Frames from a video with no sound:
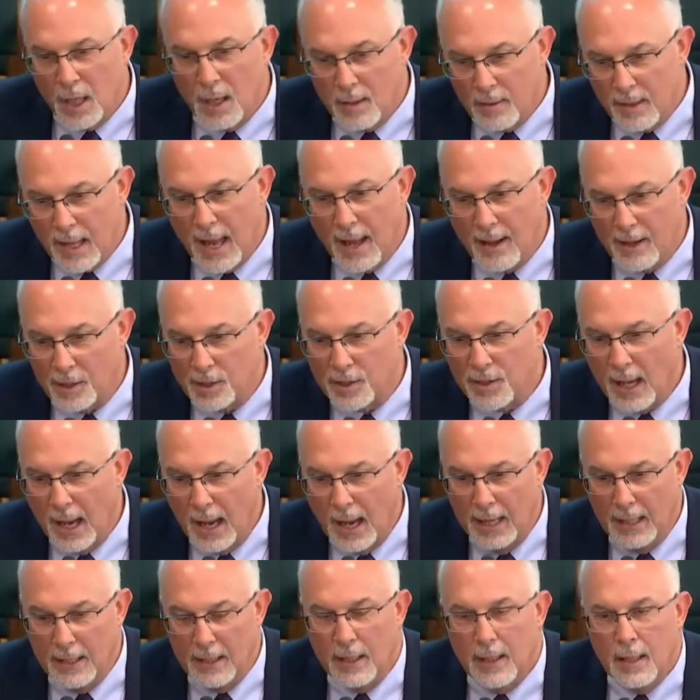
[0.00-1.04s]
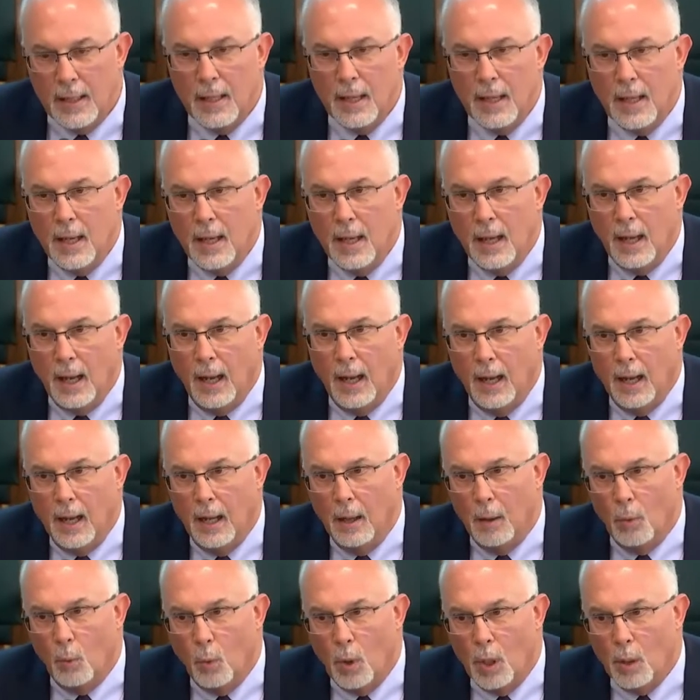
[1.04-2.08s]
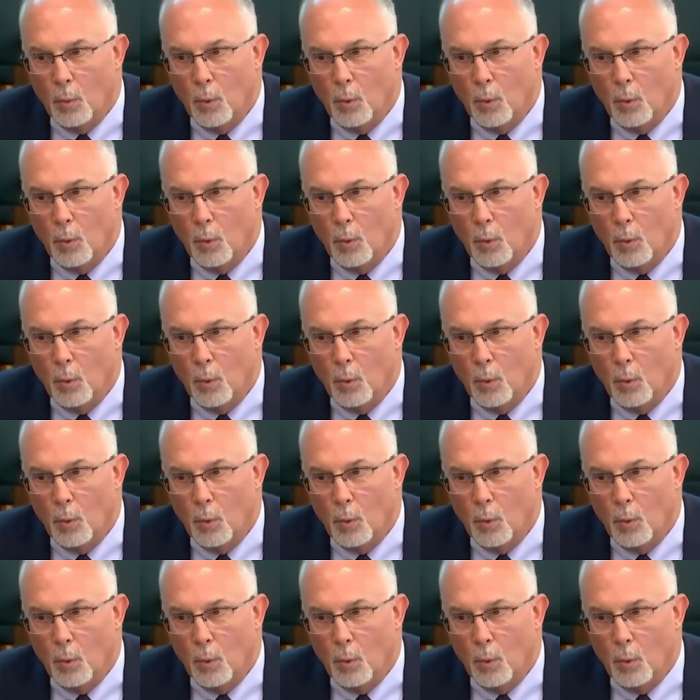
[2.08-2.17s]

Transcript: That aside, what